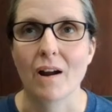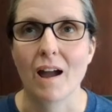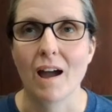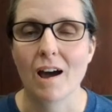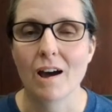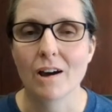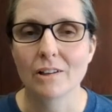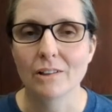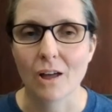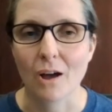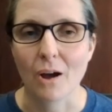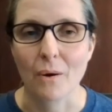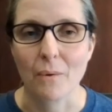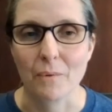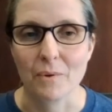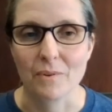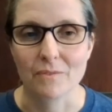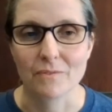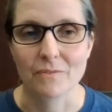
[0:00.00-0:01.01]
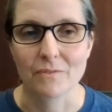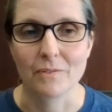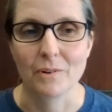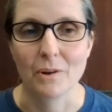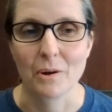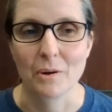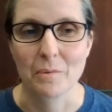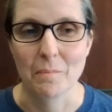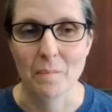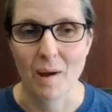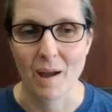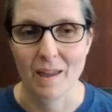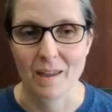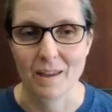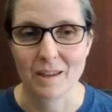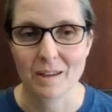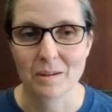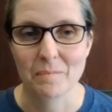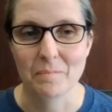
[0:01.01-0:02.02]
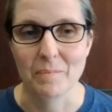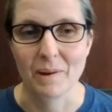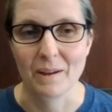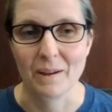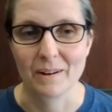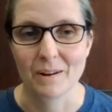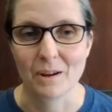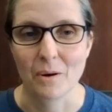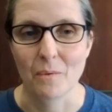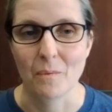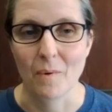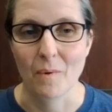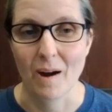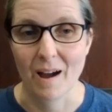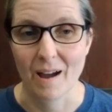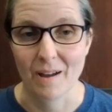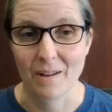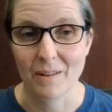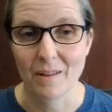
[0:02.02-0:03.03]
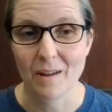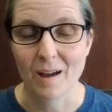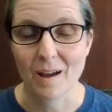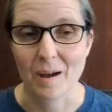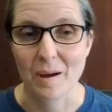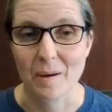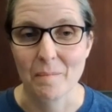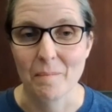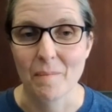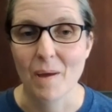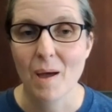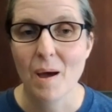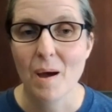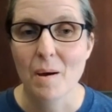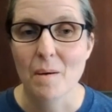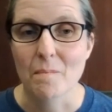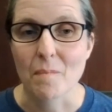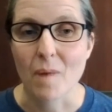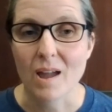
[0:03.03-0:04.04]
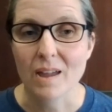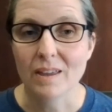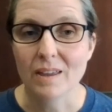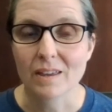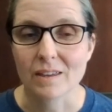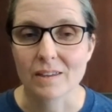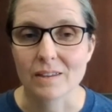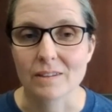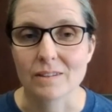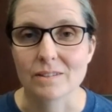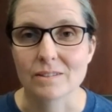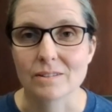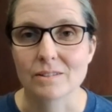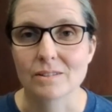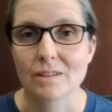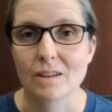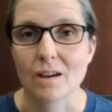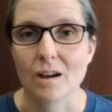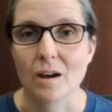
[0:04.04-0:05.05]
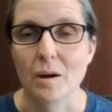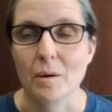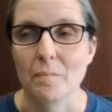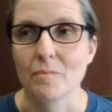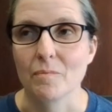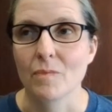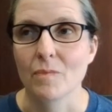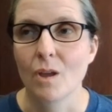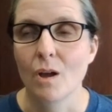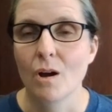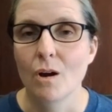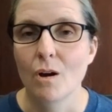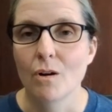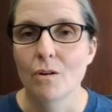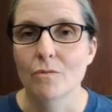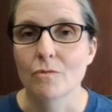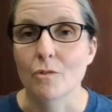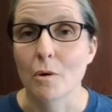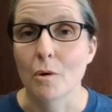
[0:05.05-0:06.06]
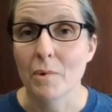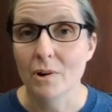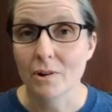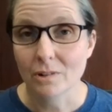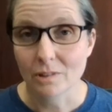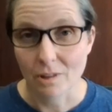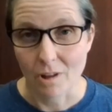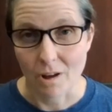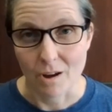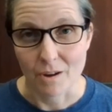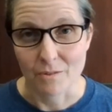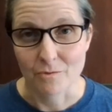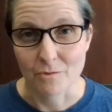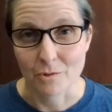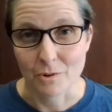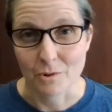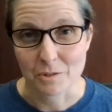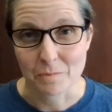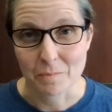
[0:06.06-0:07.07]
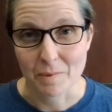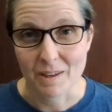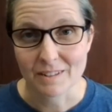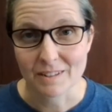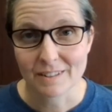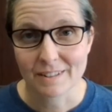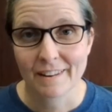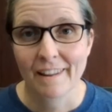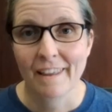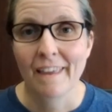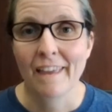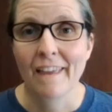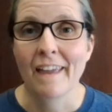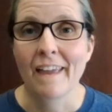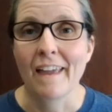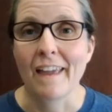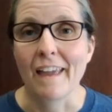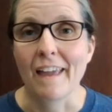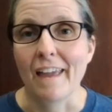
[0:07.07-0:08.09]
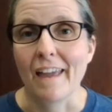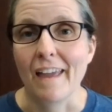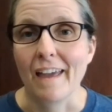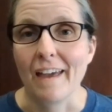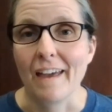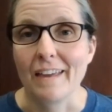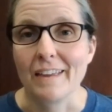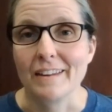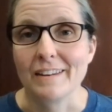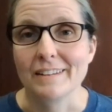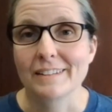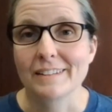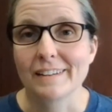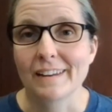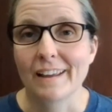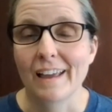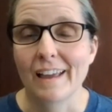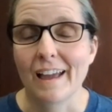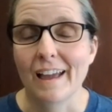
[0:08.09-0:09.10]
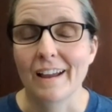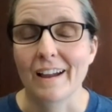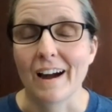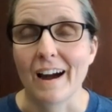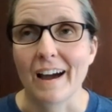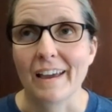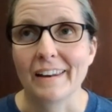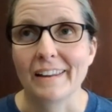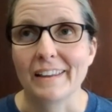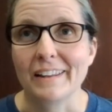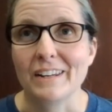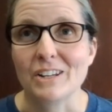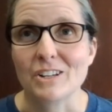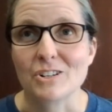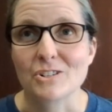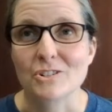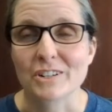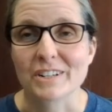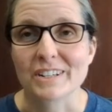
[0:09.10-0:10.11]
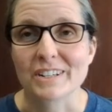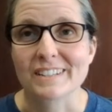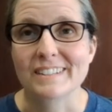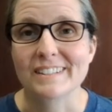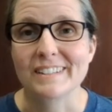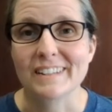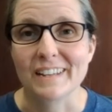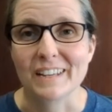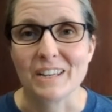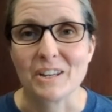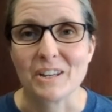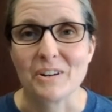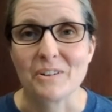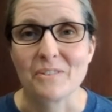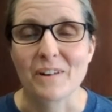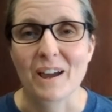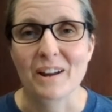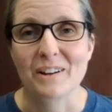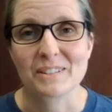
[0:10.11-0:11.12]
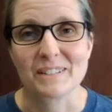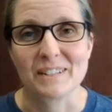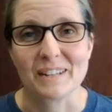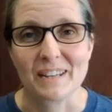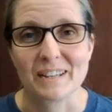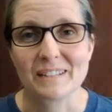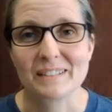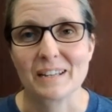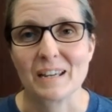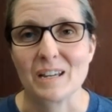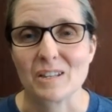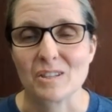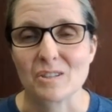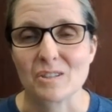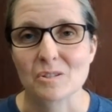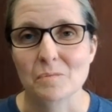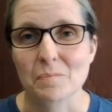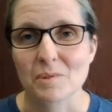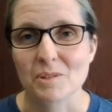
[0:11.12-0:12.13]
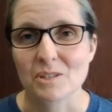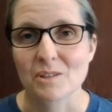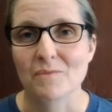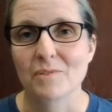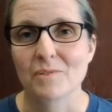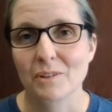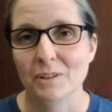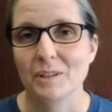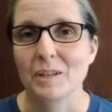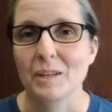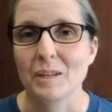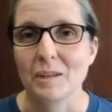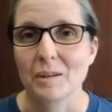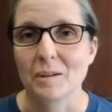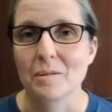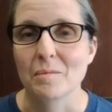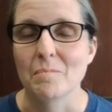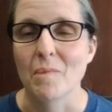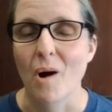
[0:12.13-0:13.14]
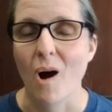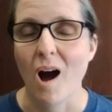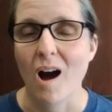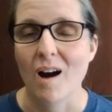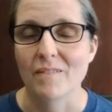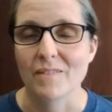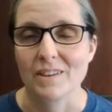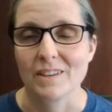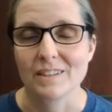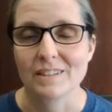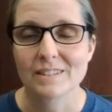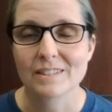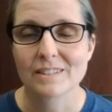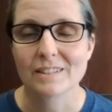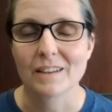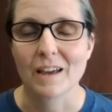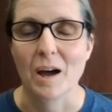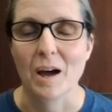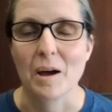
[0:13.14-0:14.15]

how long we've known Mike, but a while. Mike is former law enforcement and got an interest in rattlesnakes and specifically Mojaves,